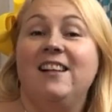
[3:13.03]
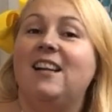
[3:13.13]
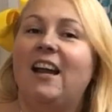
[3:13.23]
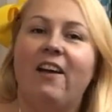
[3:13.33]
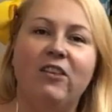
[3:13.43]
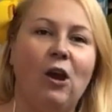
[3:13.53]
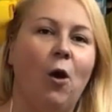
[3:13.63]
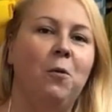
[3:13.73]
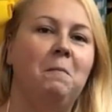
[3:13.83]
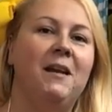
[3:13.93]
It's like having
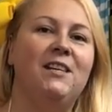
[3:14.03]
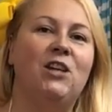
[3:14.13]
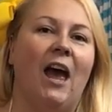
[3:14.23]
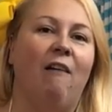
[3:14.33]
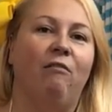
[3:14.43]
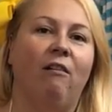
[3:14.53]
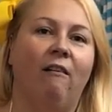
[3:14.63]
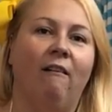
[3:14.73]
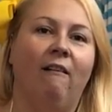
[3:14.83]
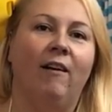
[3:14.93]
your own mini chef.
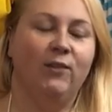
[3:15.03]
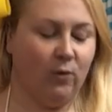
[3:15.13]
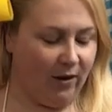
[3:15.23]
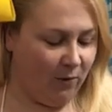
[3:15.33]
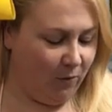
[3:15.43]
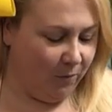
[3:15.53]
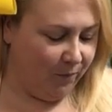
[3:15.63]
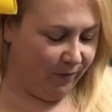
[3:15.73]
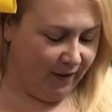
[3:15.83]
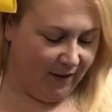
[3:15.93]
It's quite cool.
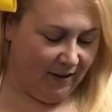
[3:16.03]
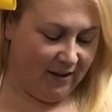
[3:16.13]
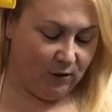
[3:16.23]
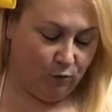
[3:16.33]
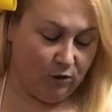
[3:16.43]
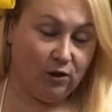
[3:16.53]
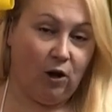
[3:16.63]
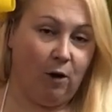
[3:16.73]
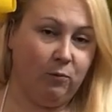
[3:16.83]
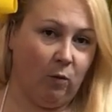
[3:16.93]
It's a
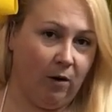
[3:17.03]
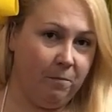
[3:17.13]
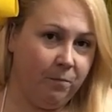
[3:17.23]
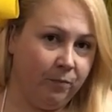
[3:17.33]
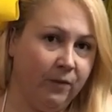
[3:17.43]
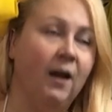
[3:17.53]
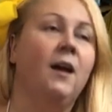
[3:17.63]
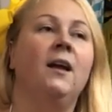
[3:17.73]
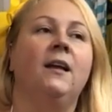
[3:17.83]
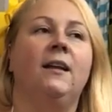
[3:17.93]
Russell Hobbs one.
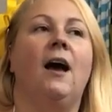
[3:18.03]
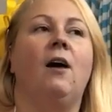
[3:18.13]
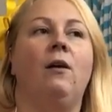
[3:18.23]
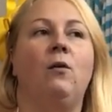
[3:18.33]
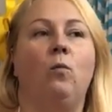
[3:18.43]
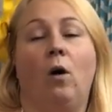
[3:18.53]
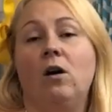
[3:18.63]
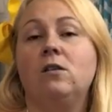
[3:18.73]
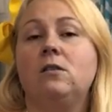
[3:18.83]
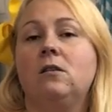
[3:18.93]
Now, it
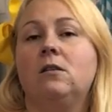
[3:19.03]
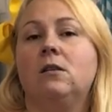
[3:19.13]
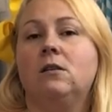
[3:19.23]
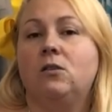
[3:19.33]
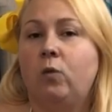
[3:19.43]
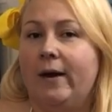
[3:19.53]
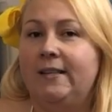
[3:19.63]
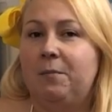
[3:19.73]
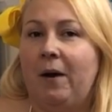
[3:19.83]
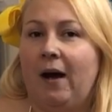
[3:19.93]
was
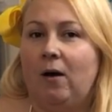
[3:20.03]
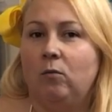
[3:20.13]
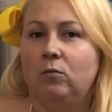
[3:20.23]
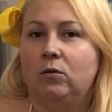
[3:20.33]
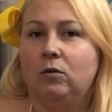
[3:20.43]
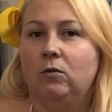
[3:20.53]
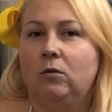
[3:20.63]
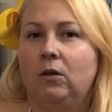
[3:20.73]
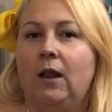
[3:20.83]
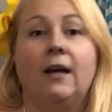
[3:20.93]
£20
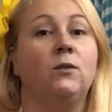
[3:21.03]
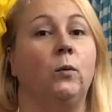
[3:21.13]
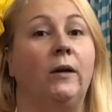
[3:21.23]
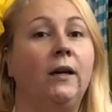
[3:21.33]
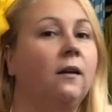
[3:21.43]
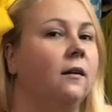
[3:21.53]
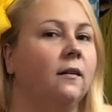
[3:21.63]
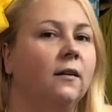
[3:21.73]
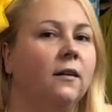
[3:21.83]
last week,